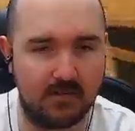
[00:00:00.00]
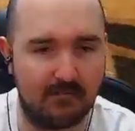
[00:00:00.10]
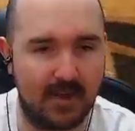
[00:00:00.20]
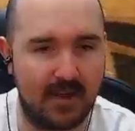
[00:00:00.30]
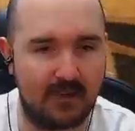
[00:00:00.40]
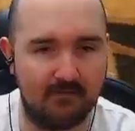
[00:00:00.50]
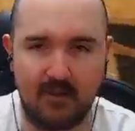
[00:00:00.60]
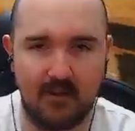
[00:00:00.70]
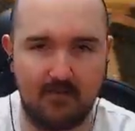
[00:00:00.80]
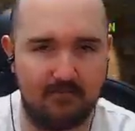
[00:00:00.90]
man
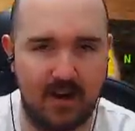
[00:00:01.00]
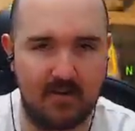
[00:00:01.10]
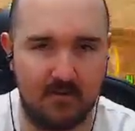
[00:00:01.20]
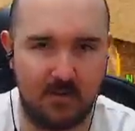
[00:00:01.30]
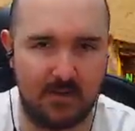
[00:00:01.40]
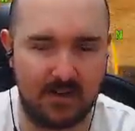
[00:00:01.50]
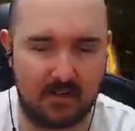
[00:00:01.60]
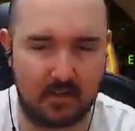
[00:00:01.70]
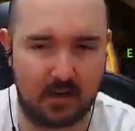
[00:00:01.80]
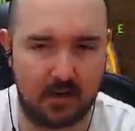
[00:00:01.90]
running around doing
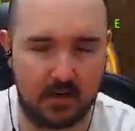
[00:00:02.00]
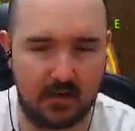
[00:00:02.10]
nothing.